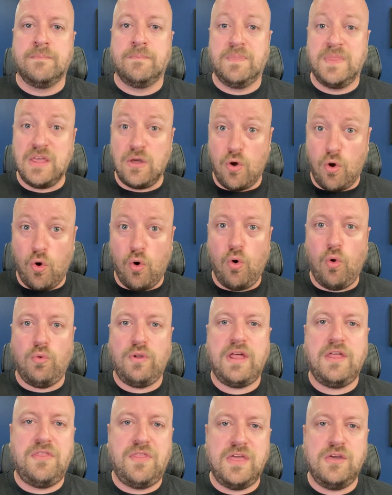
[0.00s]
The
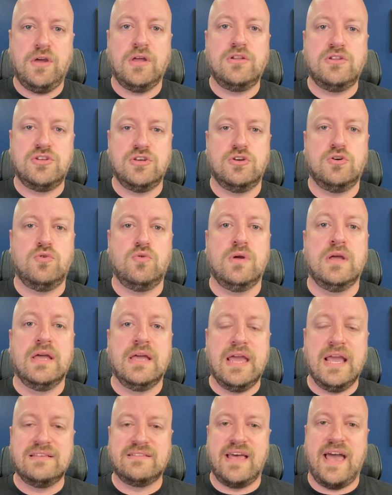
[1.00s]
only thing you can do
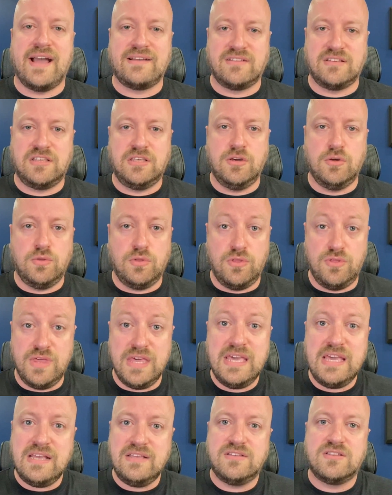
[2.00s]
is execute
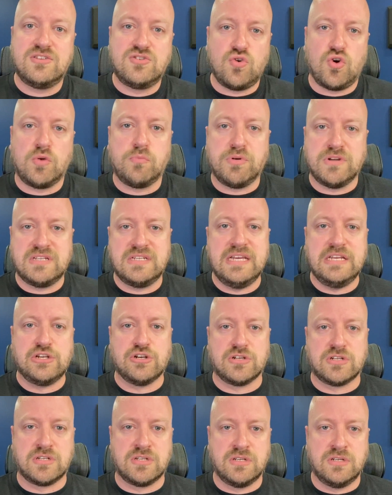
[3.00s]
these stored
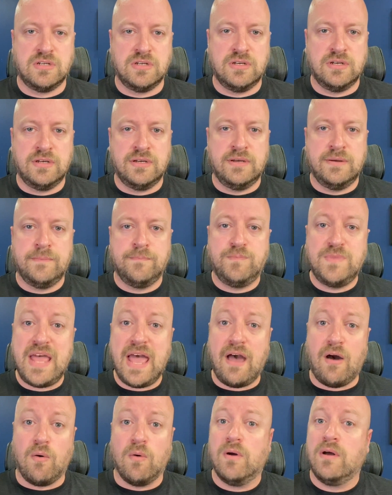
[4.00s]
procedures.
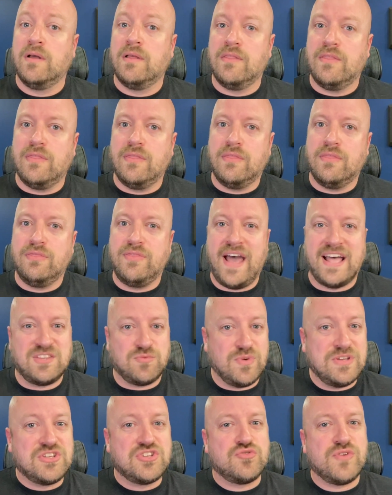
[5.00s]
Now, that's
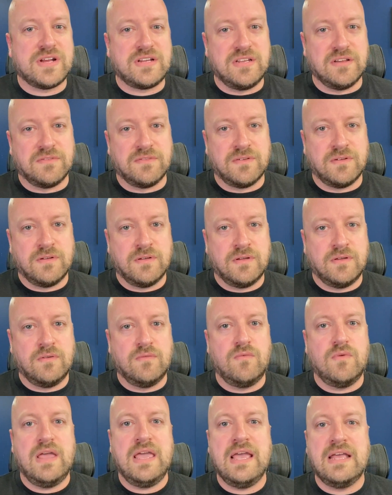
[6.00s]
restrictive.
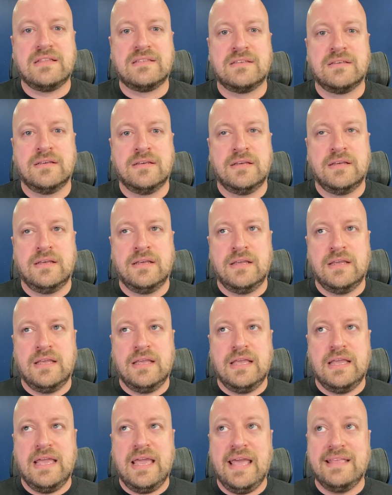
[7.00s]
It
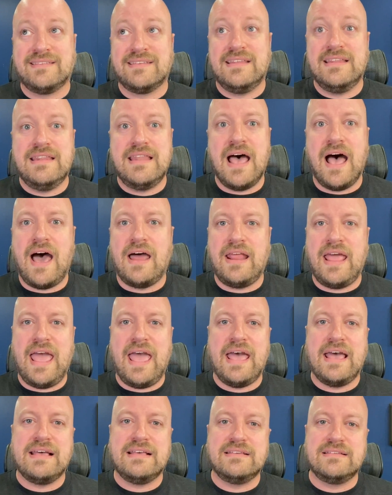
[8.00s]
it's not
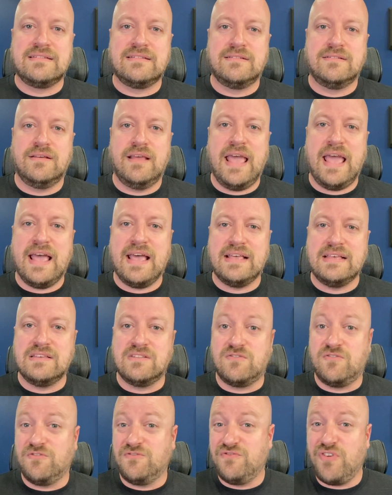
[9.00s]
as
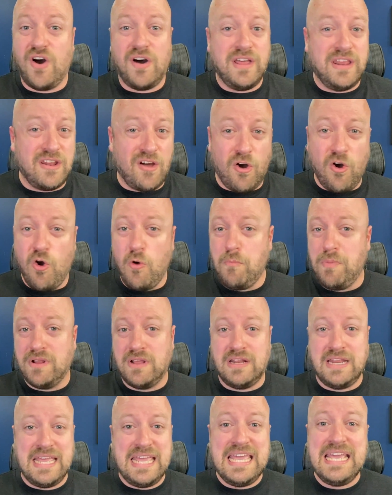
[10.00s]
as fun and open
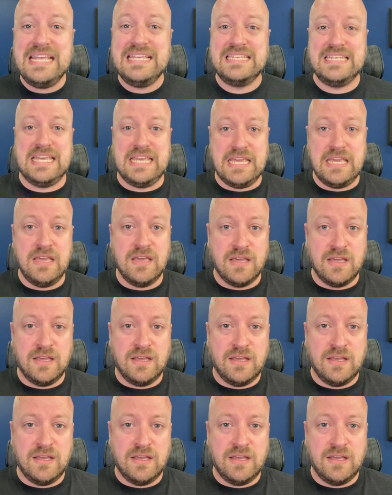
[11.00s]
and easy